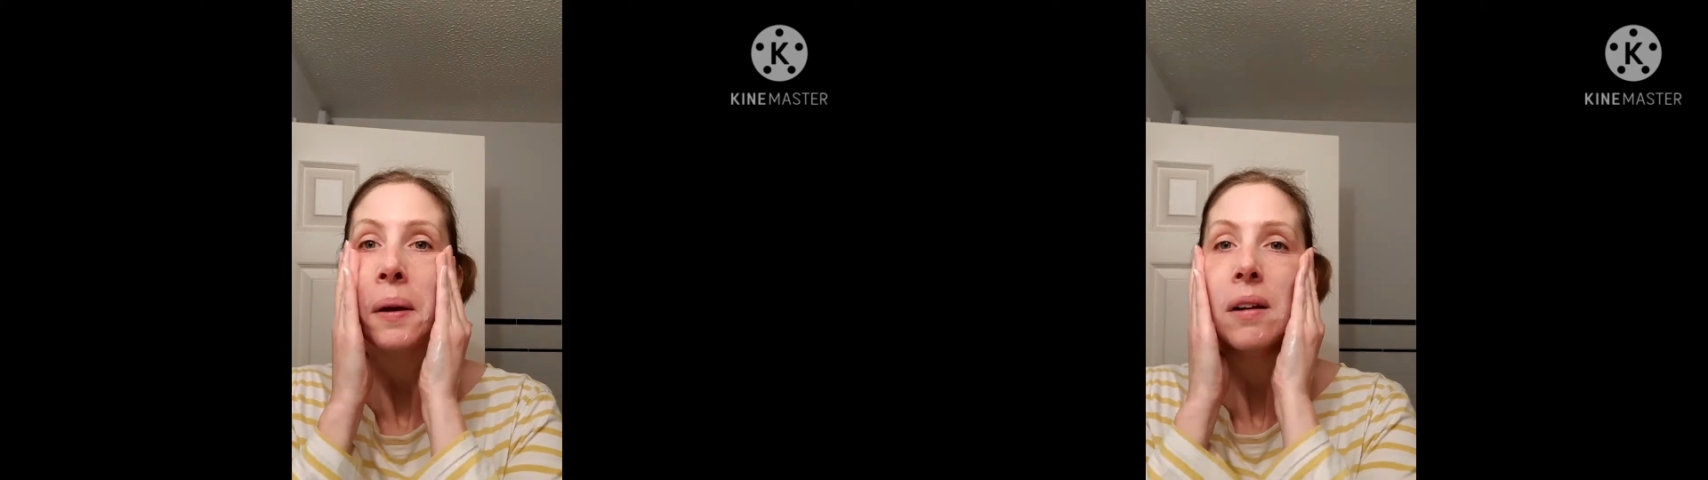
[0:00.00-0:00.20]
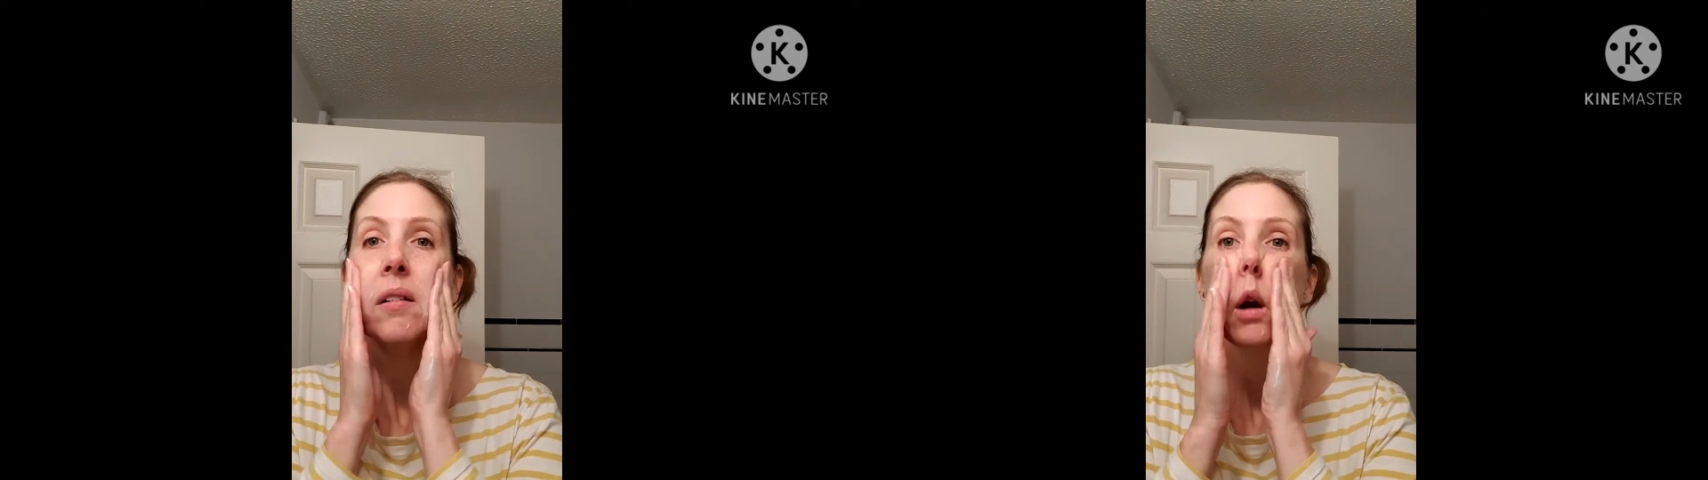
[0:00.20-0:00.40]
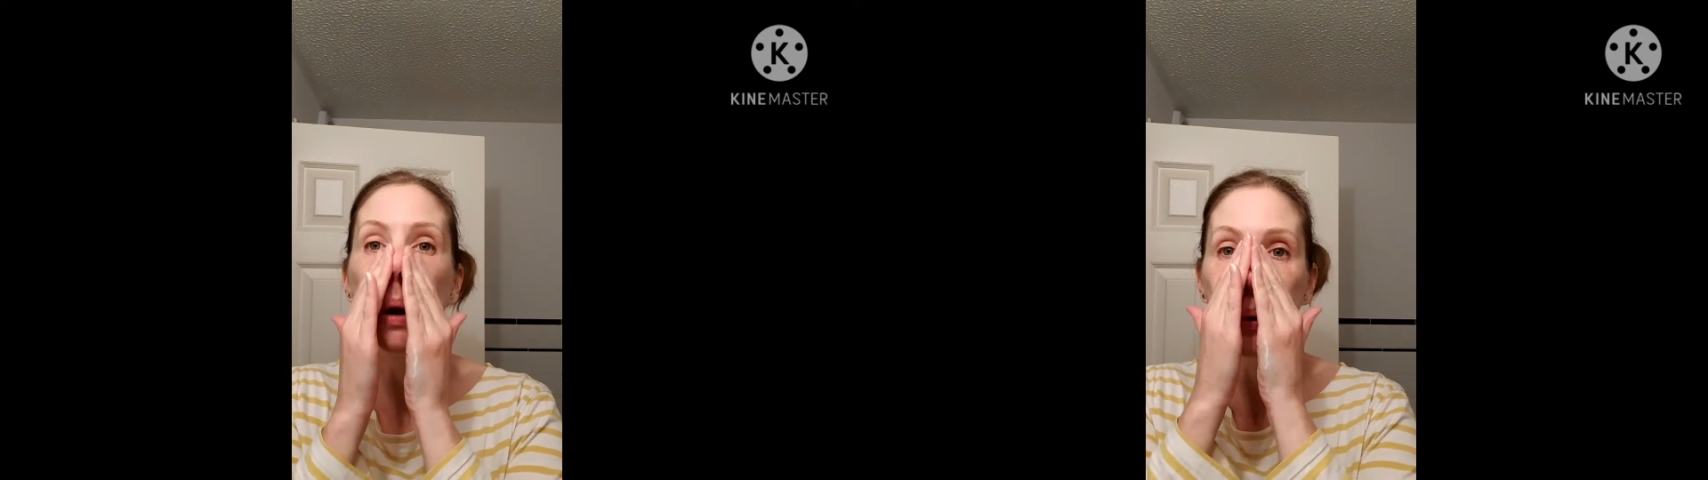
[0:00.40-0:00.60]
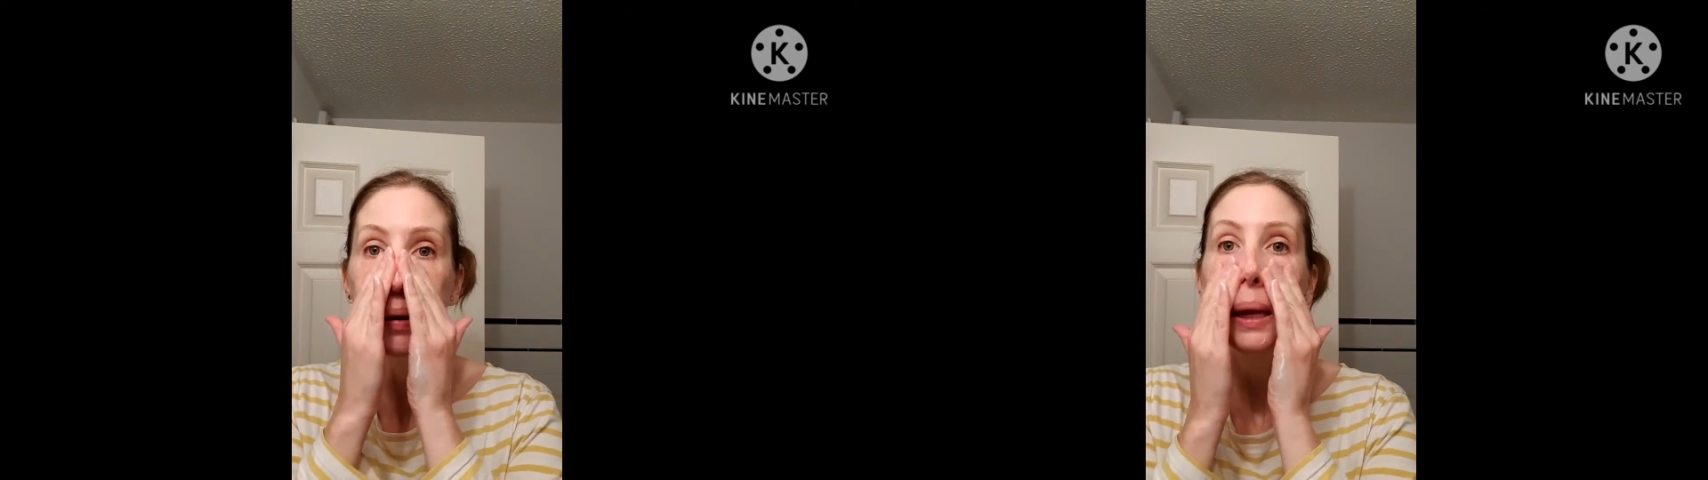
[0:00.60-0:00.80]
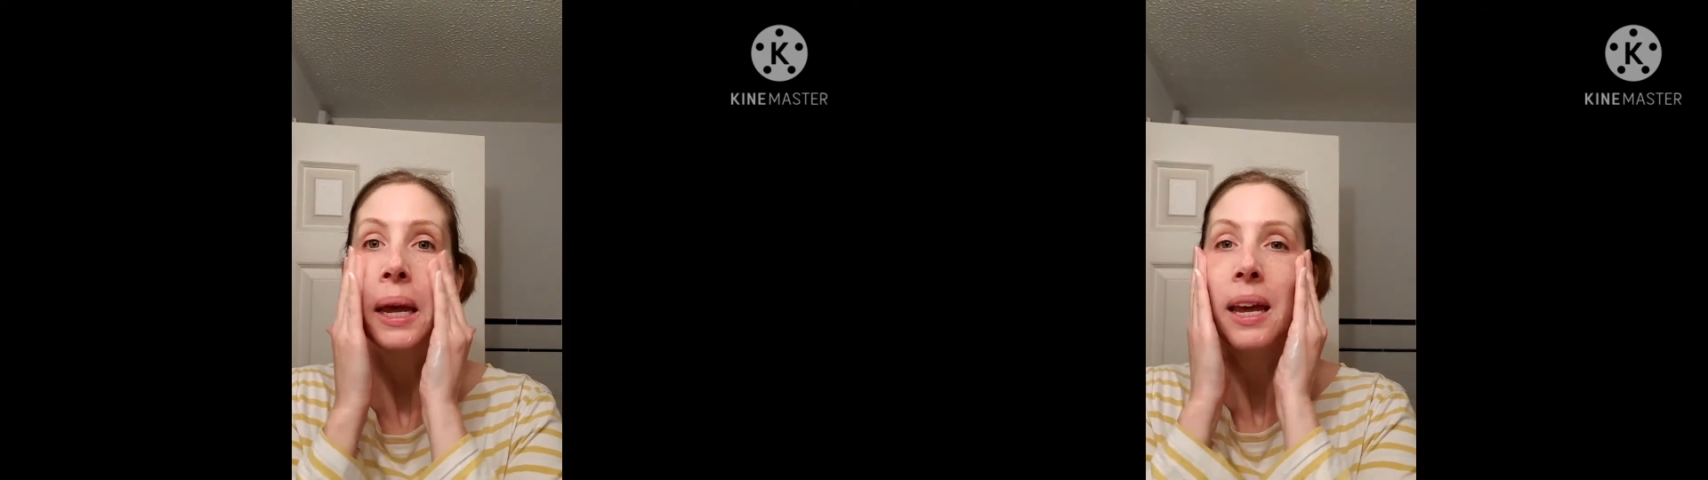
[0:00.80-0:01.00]
around
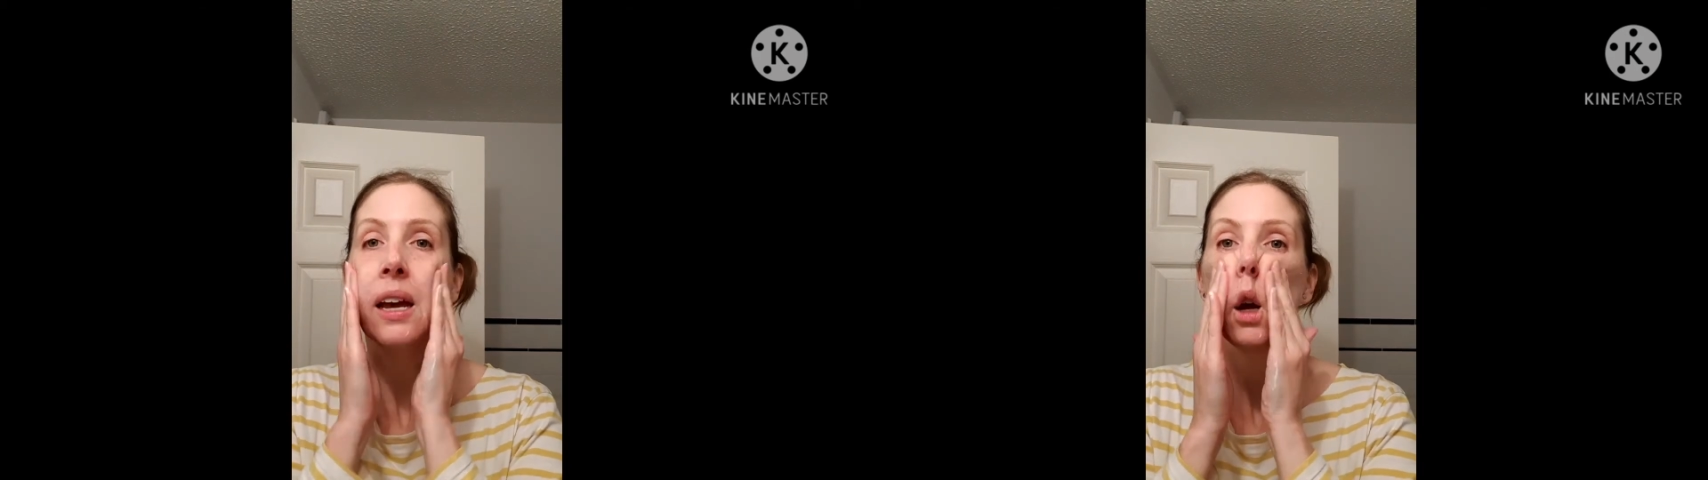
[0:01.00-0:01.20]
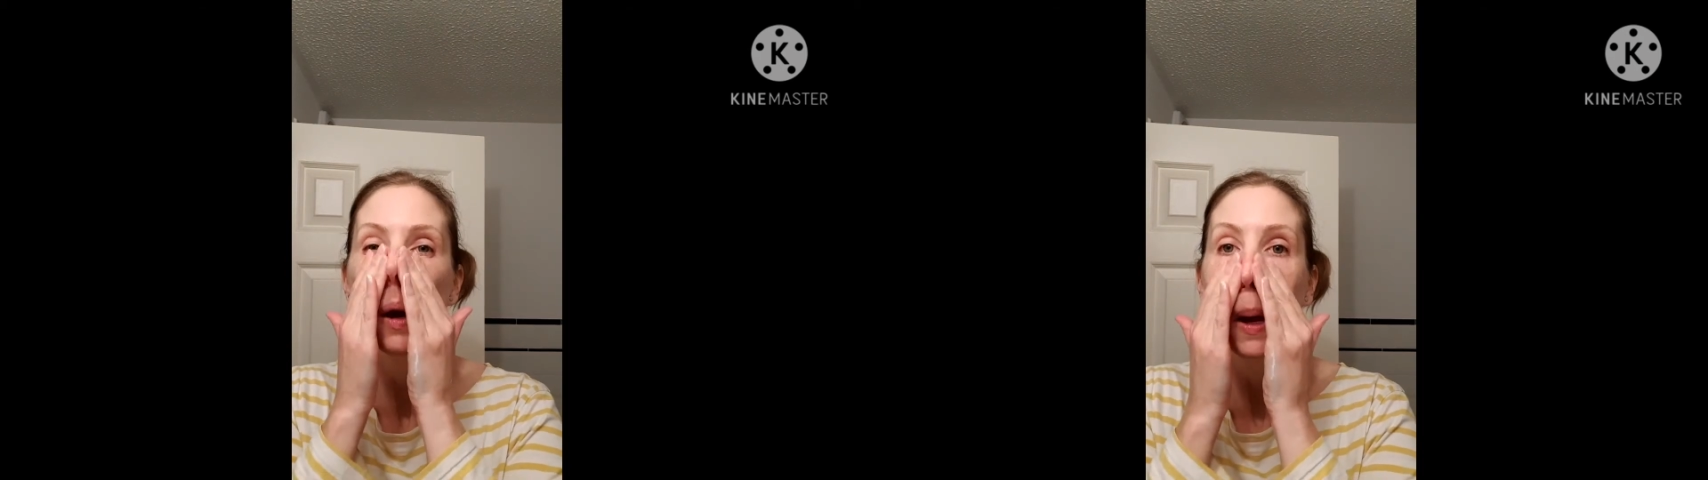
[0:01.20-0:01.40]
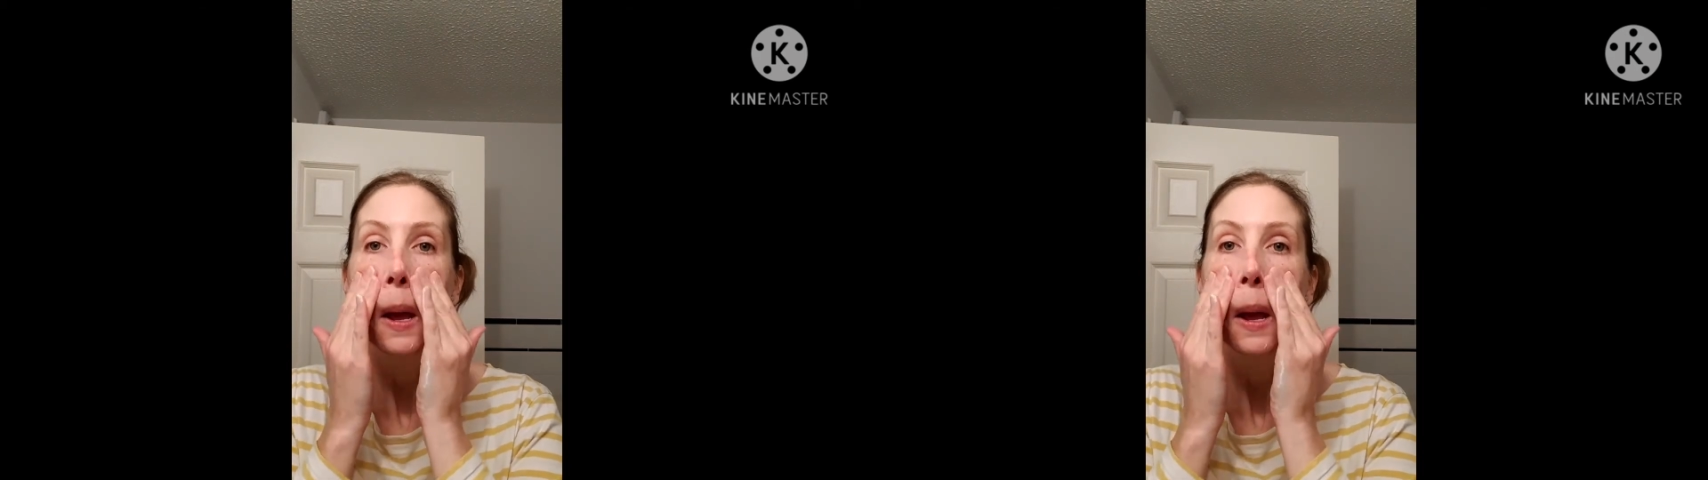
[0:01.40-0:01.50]
here.